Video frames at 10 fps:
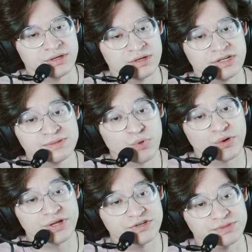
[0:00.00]
It's important
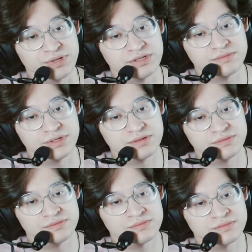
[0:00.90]
that they're split, but
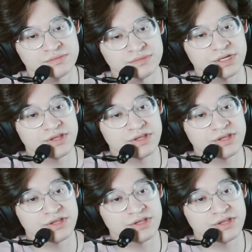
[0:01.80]
the